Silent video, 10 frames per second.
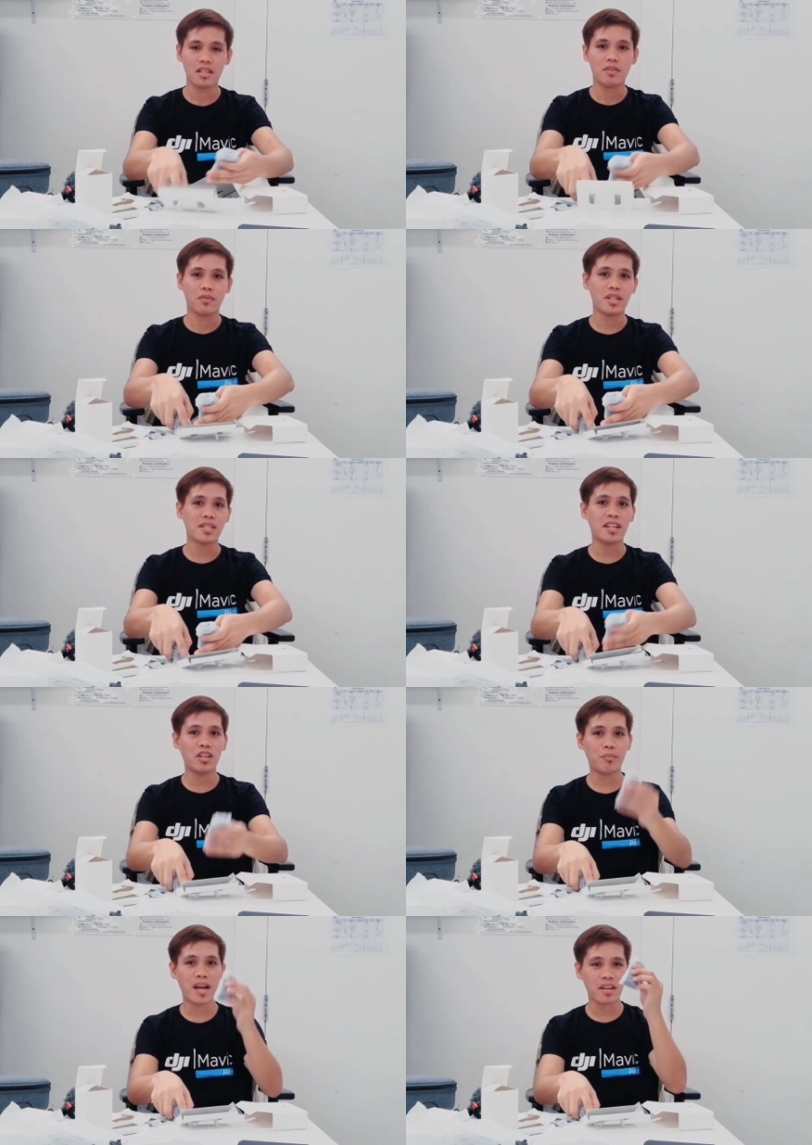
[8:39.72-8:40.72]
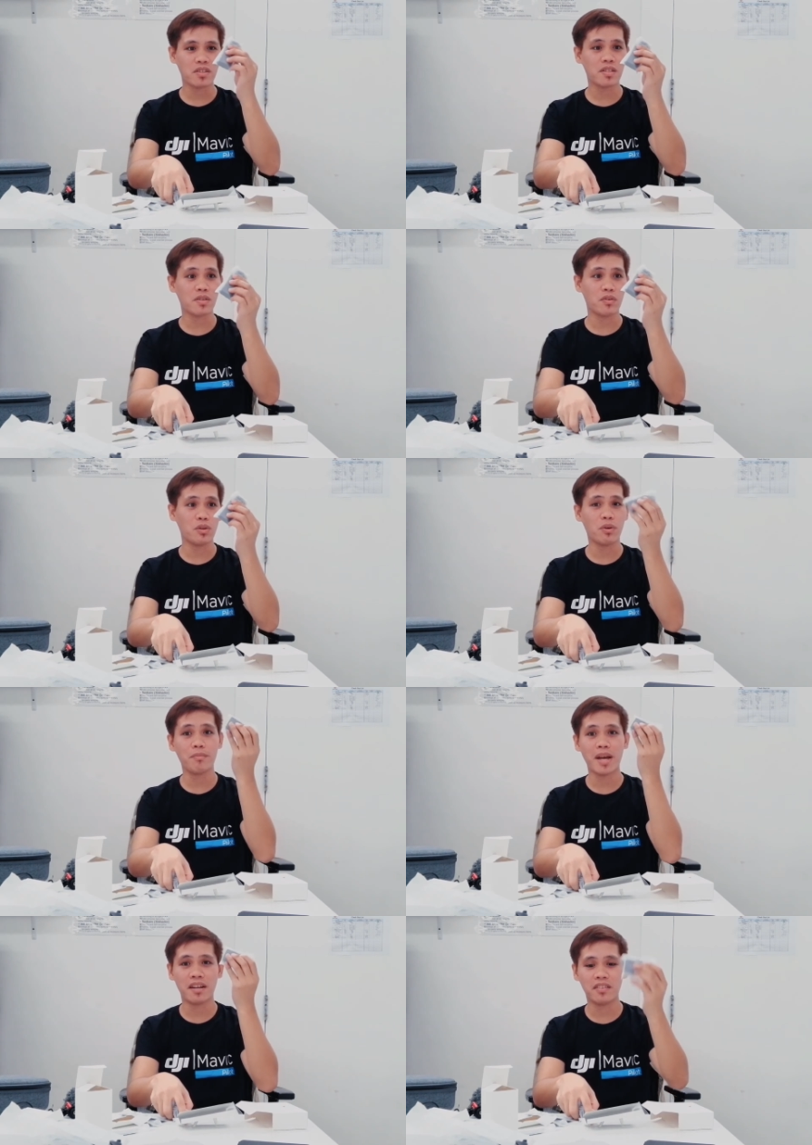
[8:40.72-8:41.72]
For the standard package, there's only 1
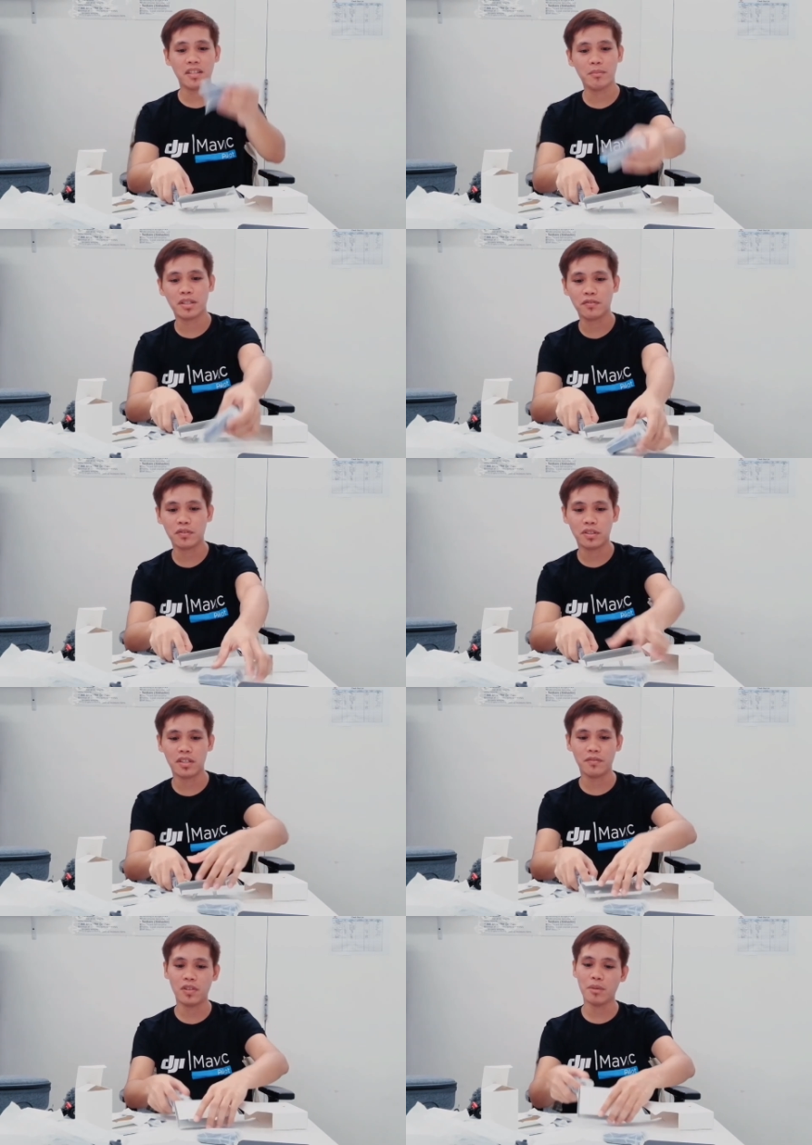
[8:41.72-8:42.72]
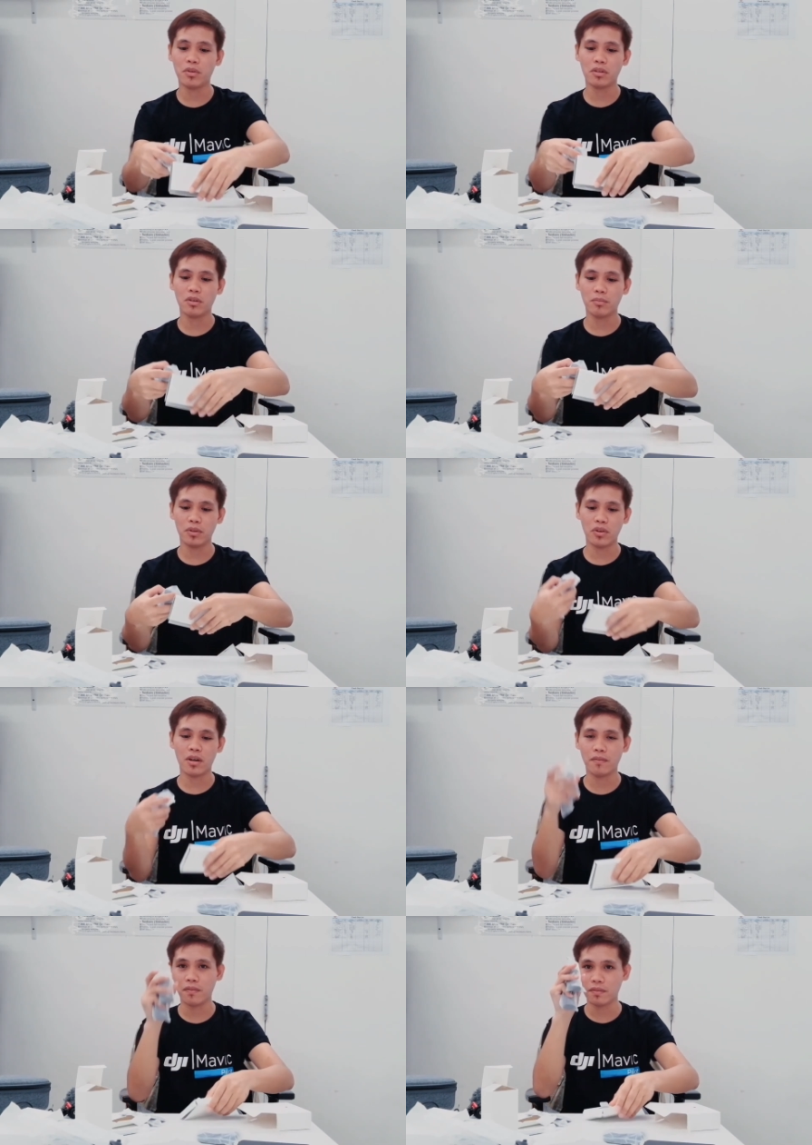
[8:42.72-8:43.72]
battery, but for the Fly More combo, you have